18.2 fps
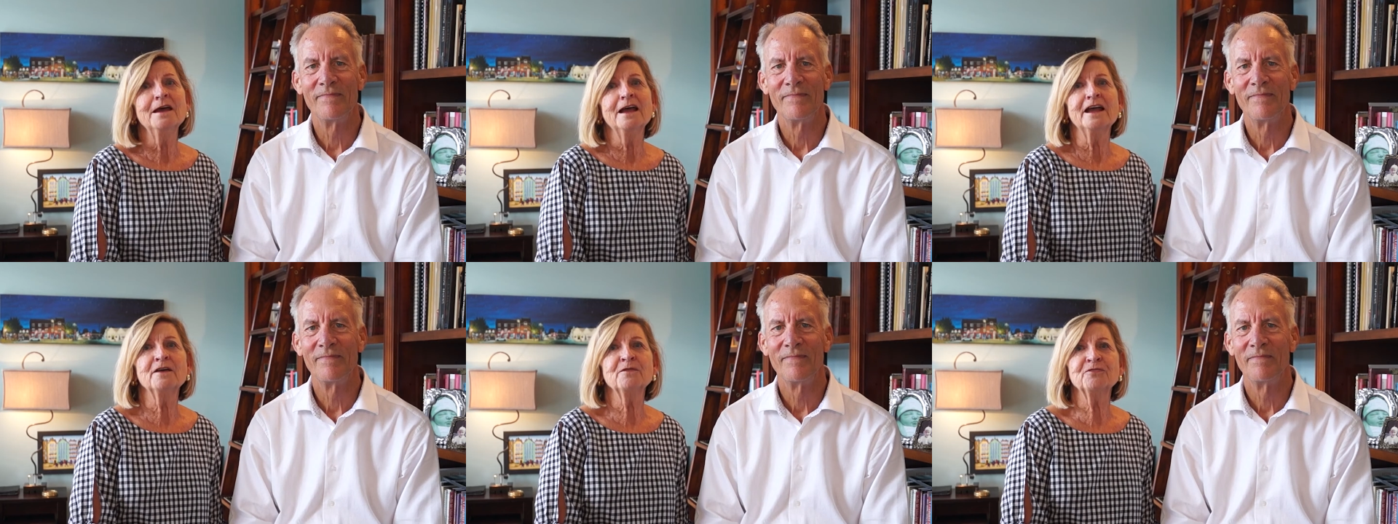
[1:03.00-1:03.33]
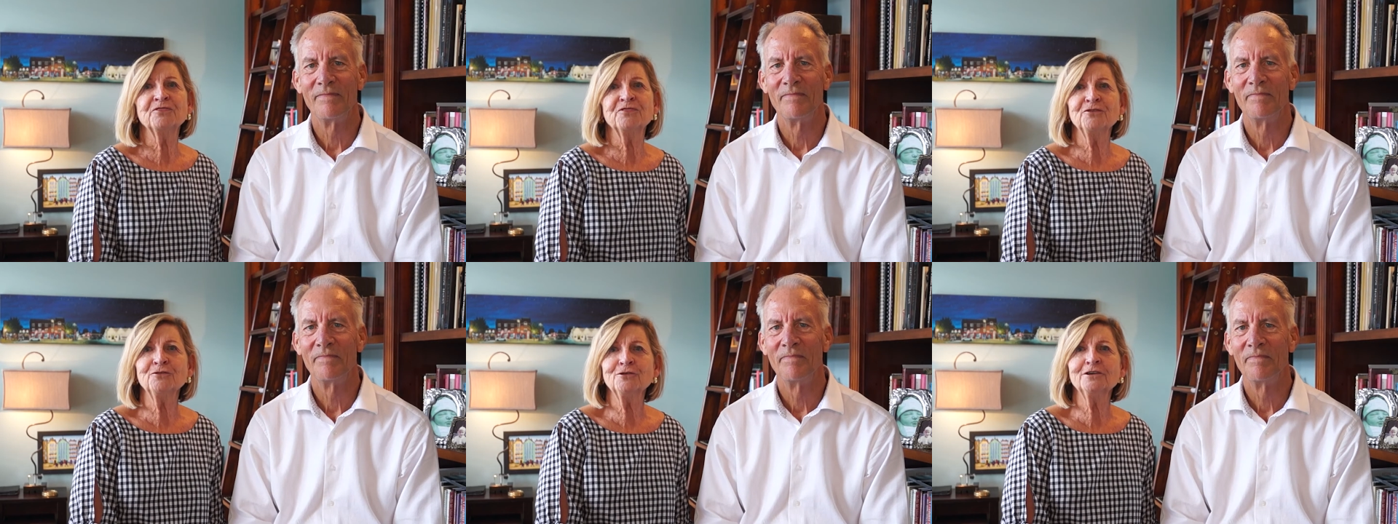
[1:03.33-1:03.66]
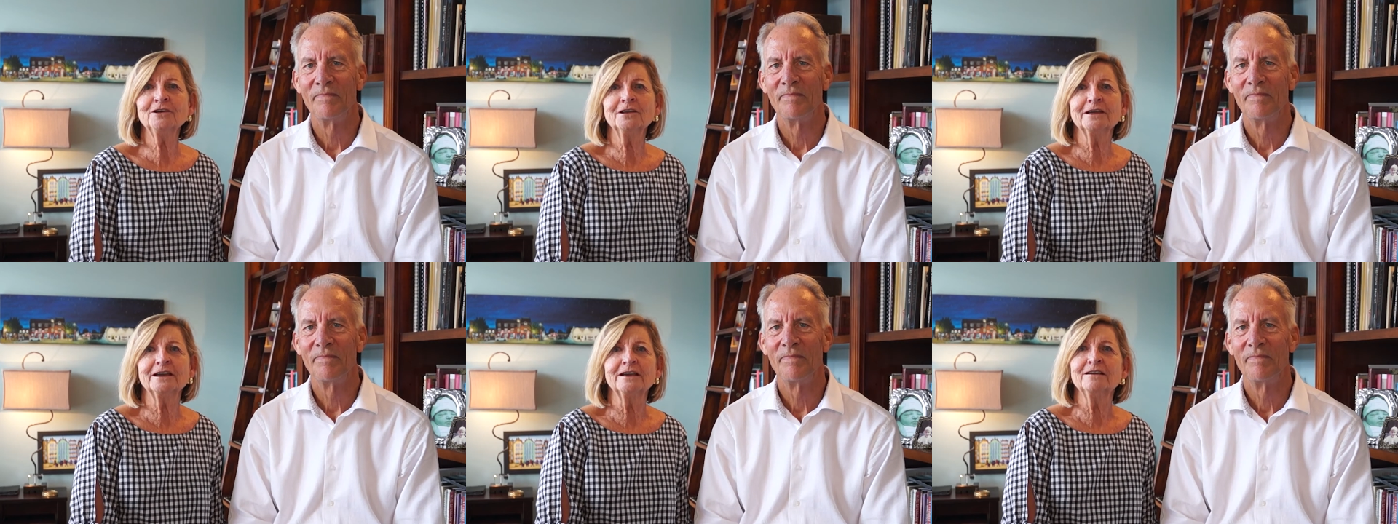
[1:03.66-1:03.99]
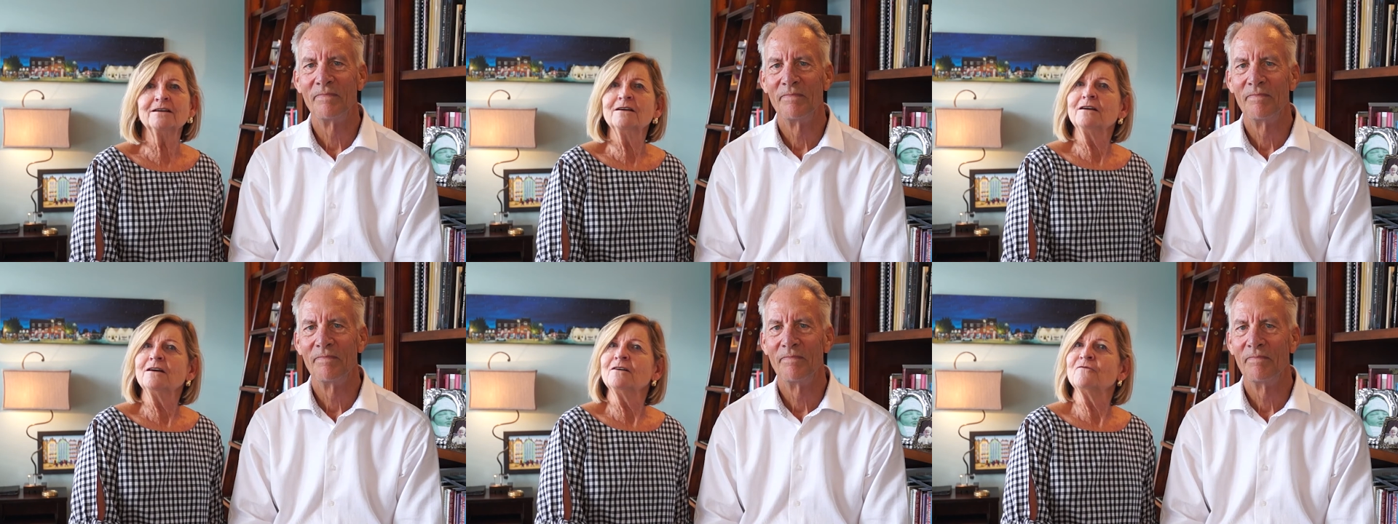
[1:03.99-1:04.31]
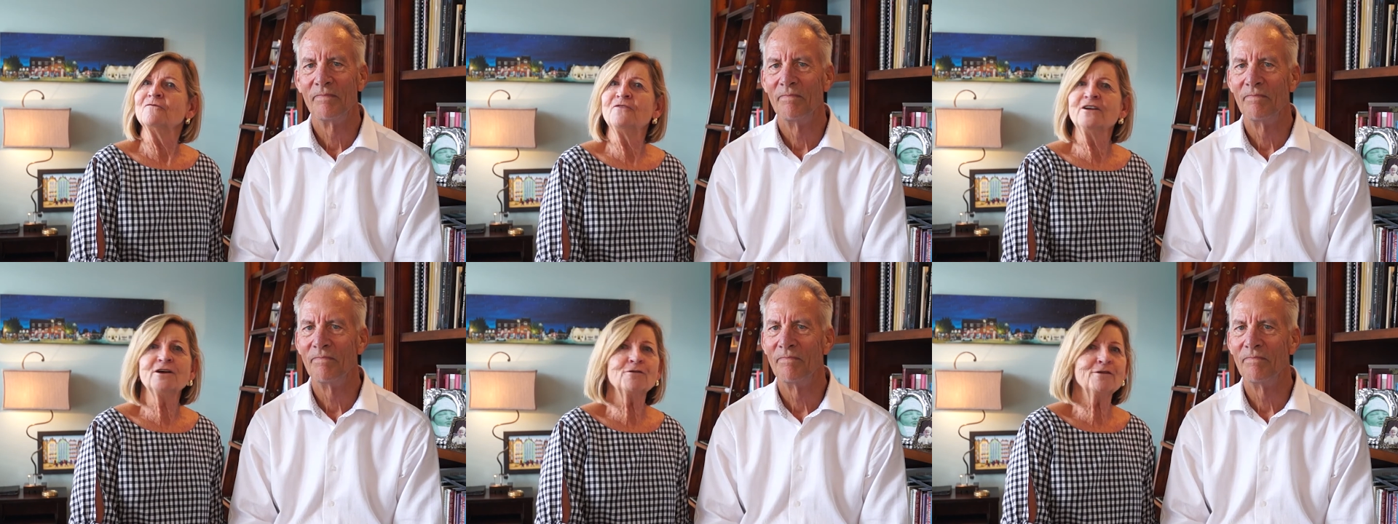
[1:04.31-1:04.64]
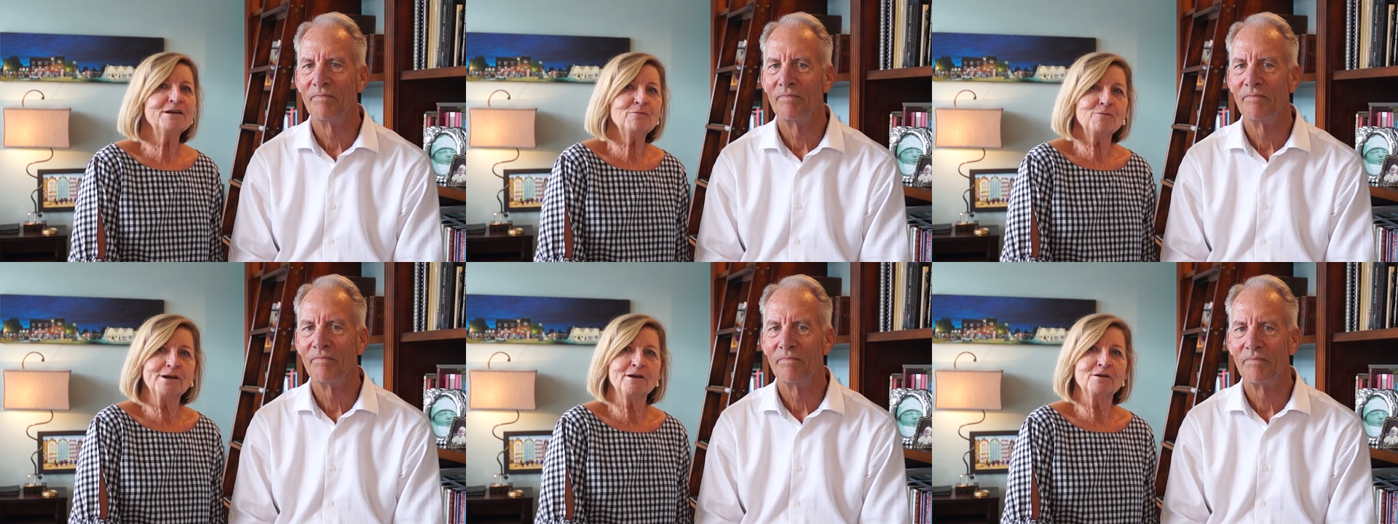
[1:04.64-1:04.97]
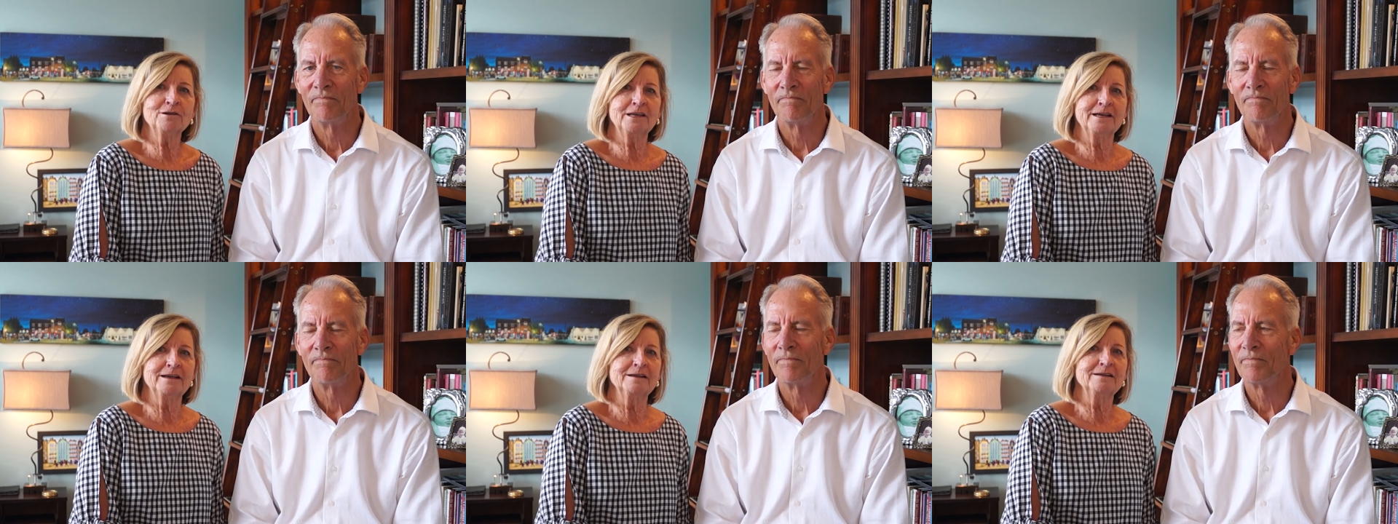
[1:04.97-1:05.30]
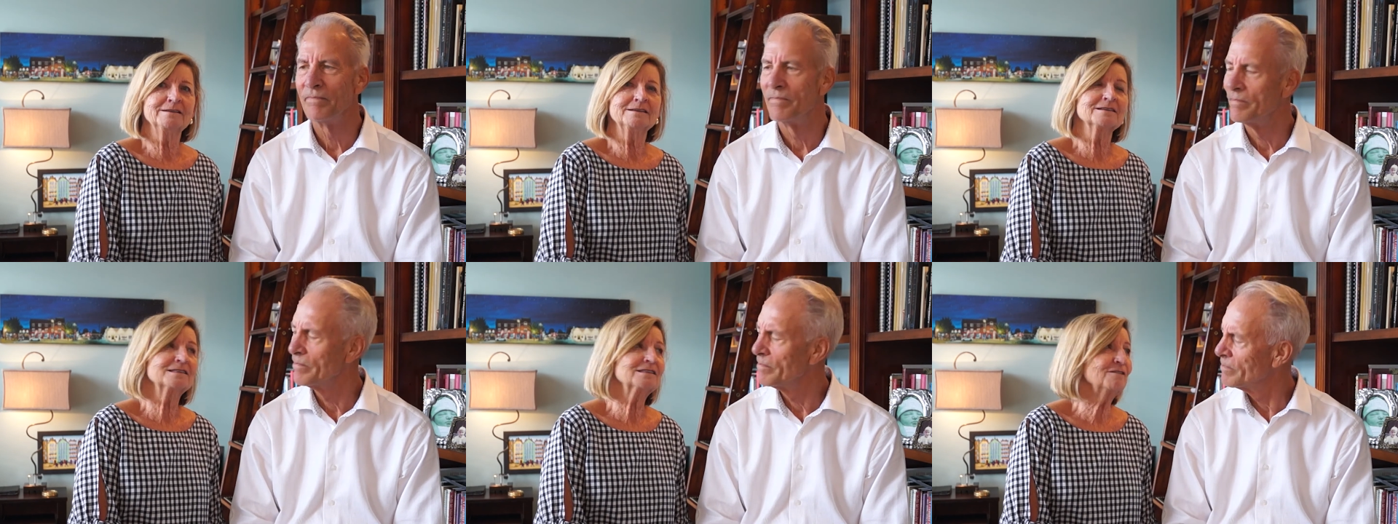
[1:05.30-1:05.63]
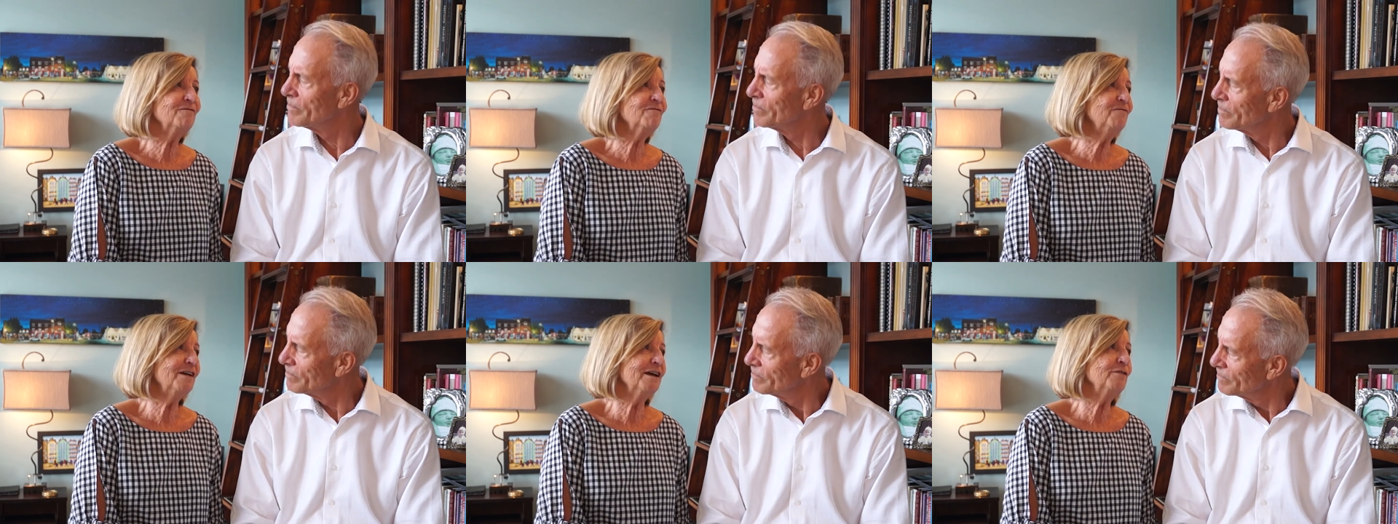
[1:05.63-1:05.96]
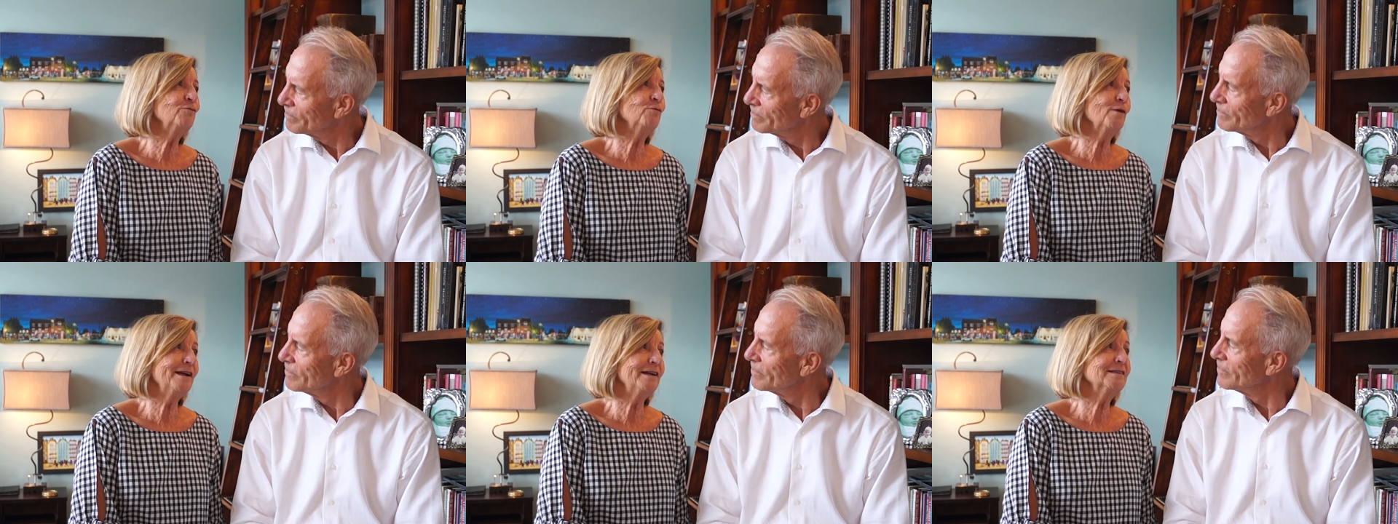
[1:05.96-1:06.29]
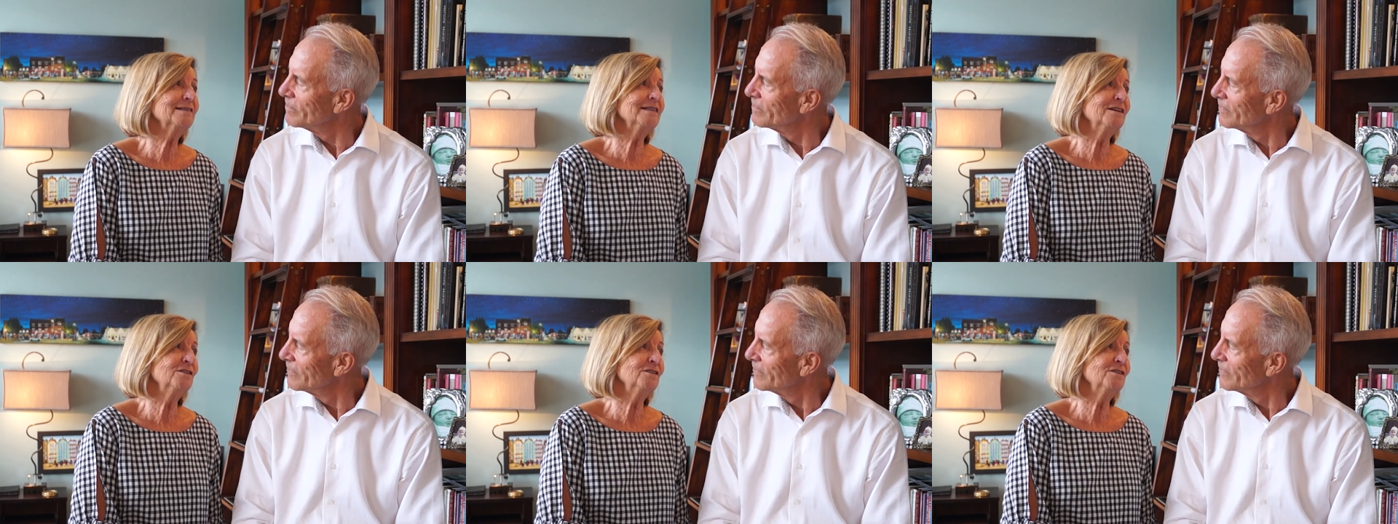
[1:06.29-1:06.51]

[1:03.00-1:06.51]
Speaker 1: And thirdly, very rarely does the Fed raise